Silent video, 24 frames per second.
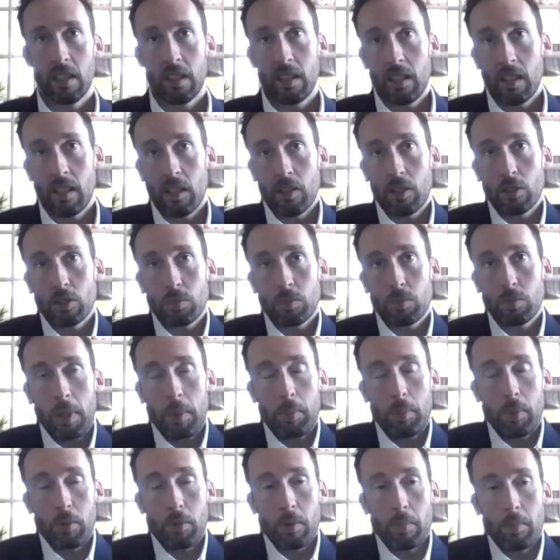those
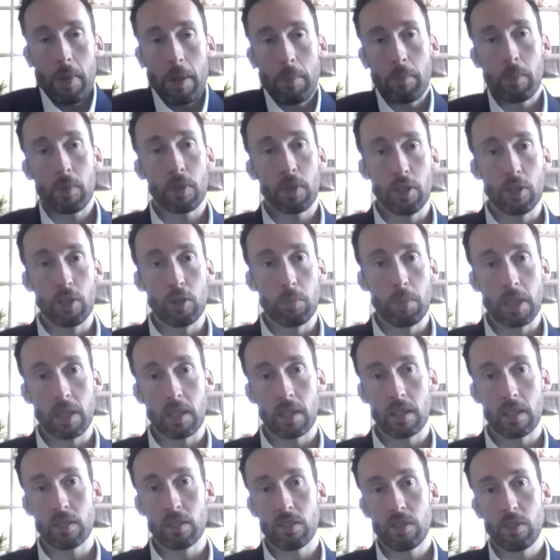people remember you
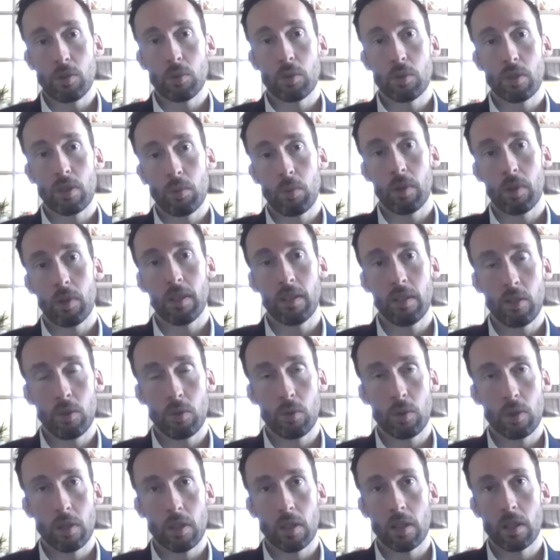because you were the one
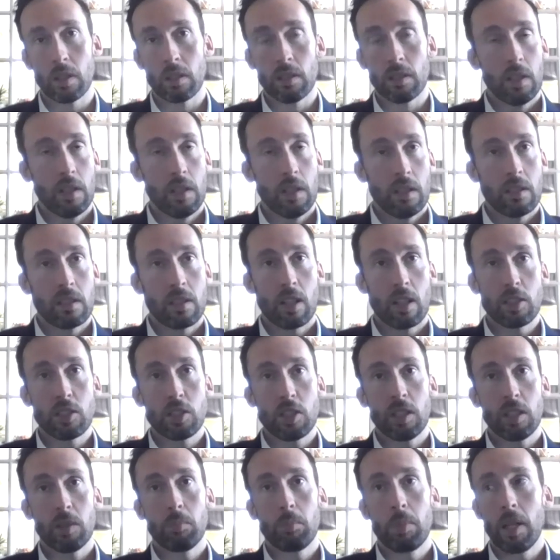who were
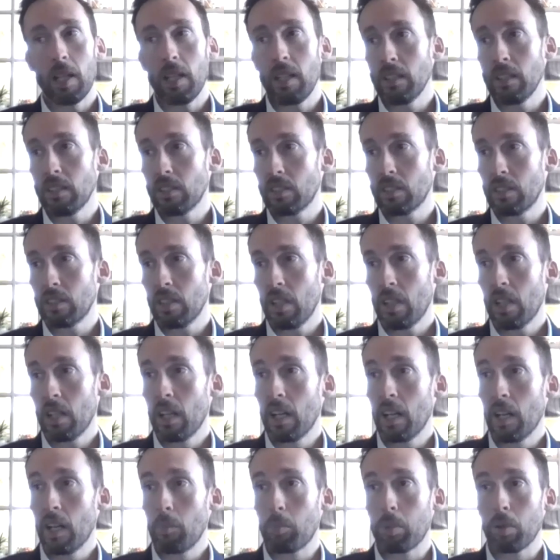touching base,
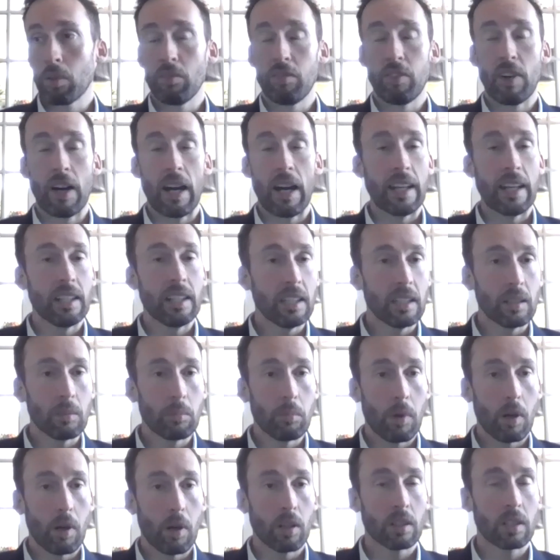providing
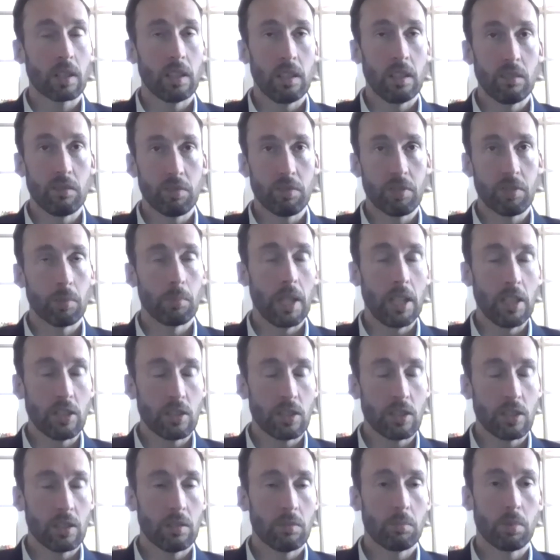market
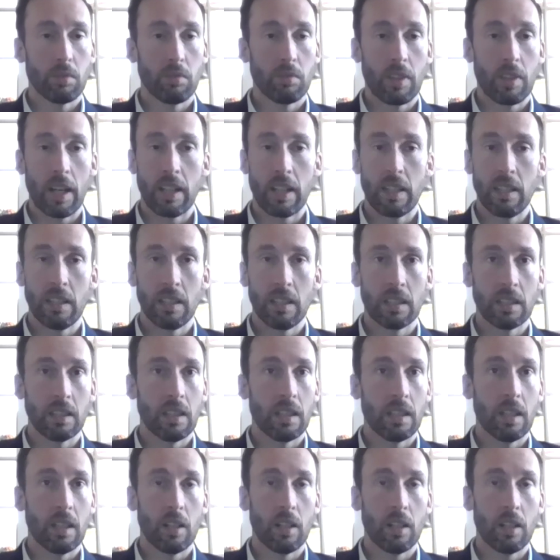information, providing,